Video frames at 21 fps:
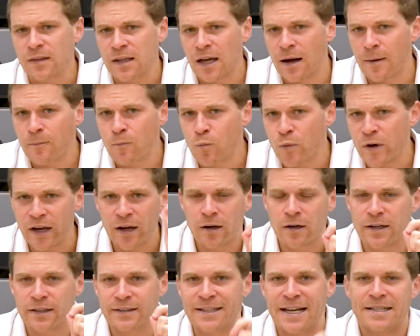
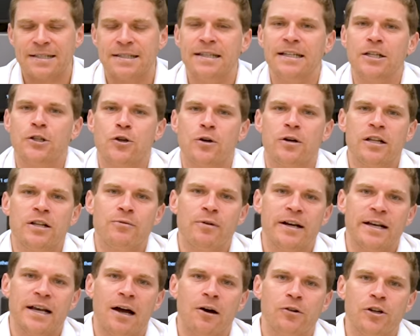We're testing internally
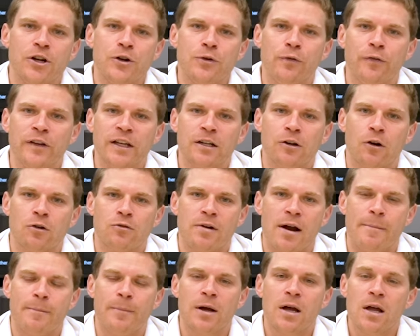right now the new Fiat
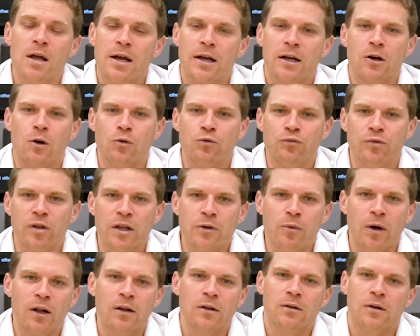on-ramp, going really
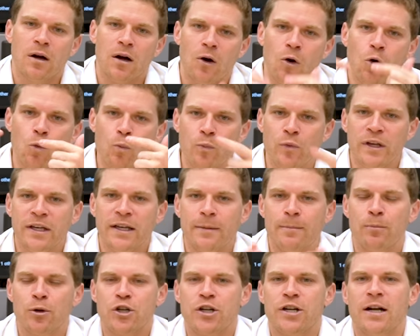well. Hope we
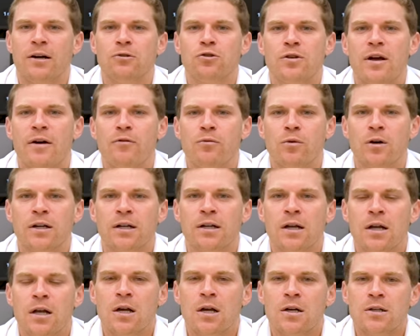can push it out to everyone.
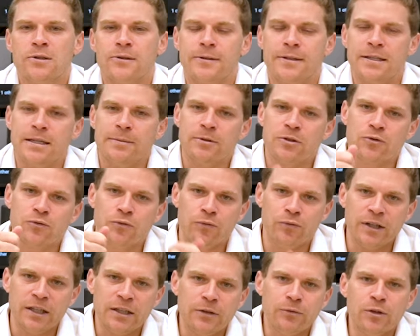So team is
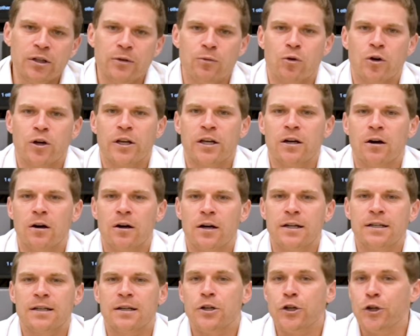really, really working
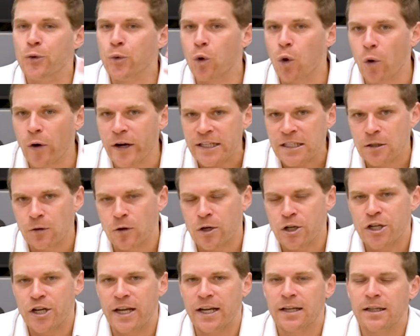hard. New coins
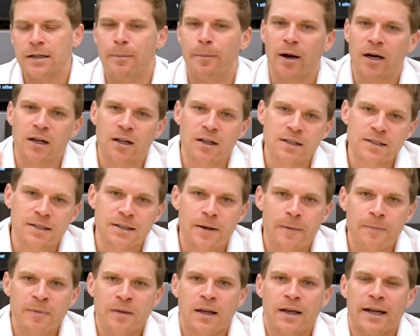launching, the bundles.
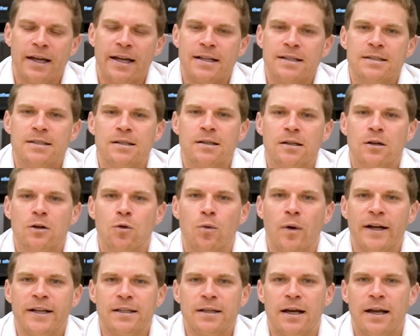It's
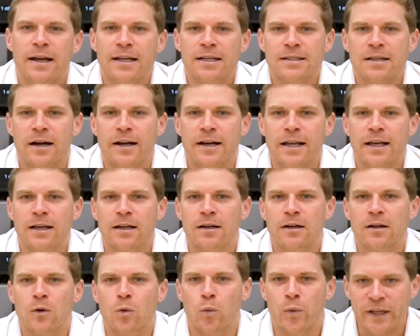quite an exciting
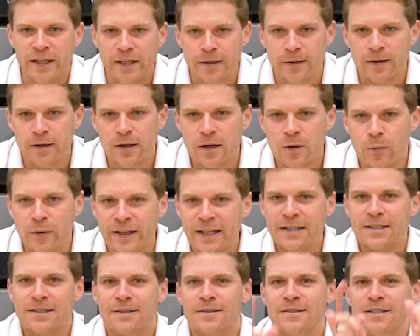week. With
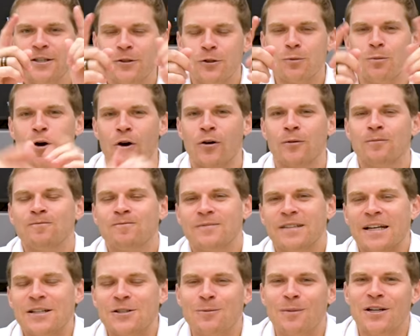this, see you tomorrow.
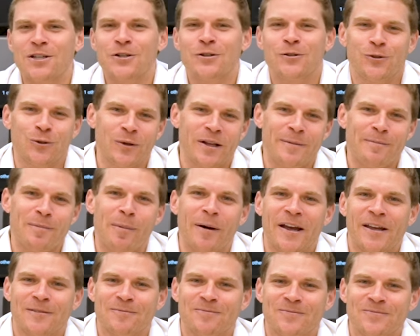Thanks so much, Julian.
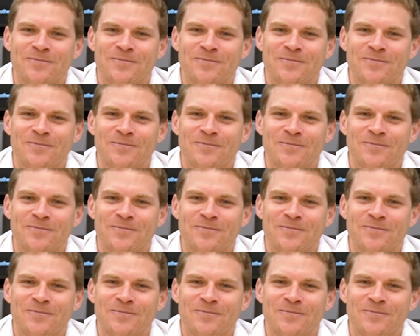Bye-bye.